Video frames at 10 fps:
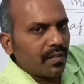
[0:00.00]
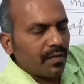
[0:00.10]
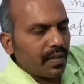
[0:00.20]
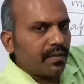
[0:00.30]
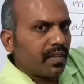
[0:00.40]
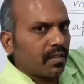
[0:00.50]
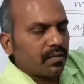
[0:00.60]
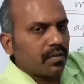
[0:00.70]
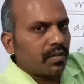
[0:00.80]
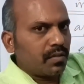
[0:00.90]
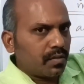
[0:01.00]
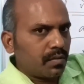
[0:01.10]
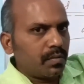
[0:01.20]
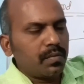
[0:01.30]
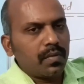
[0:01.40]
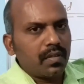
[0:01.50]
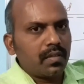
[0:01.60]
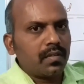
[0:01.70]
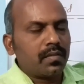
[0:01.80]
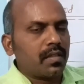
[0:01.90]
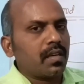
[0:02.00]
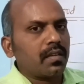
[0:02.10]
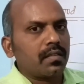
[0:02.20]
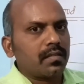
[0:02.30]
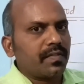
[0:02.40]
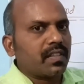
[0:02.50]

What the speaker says: when we are going to talk